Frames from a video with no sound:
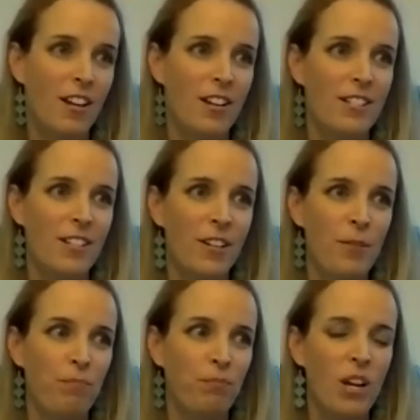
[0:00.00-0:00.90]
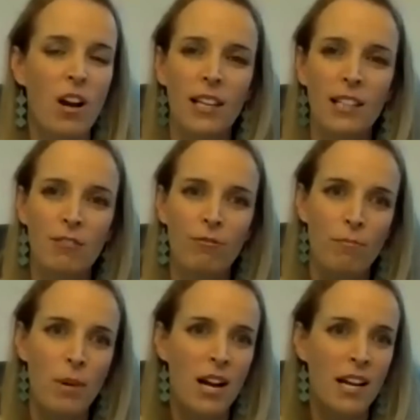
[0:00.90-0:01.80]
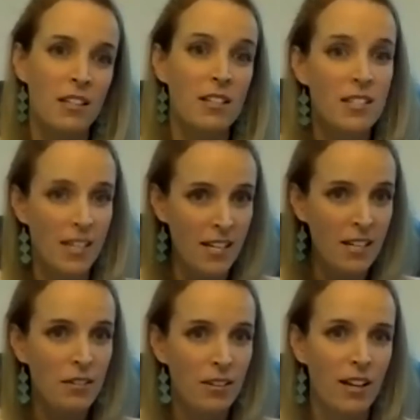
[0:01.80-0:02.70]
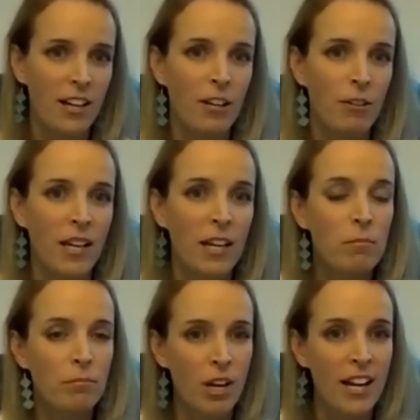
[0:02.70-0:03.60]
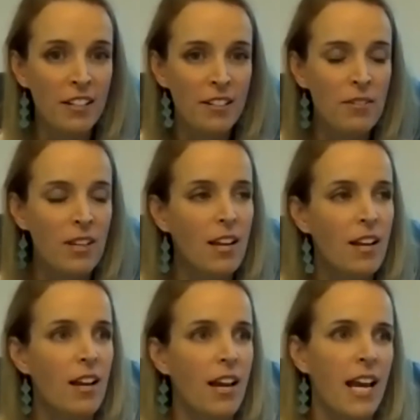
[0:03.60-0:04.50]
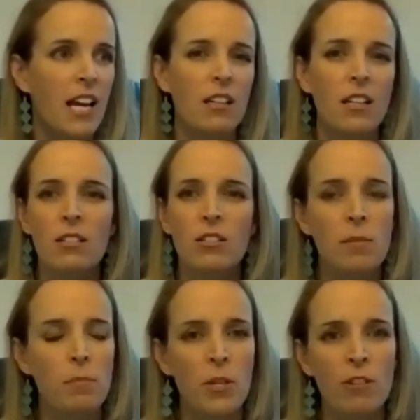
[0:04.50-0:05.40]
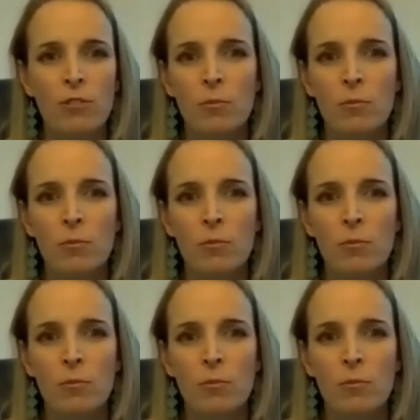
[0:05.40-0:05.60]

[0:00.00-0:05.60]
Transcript: So I live by the sea um, at Brighton, and it's just beautiful.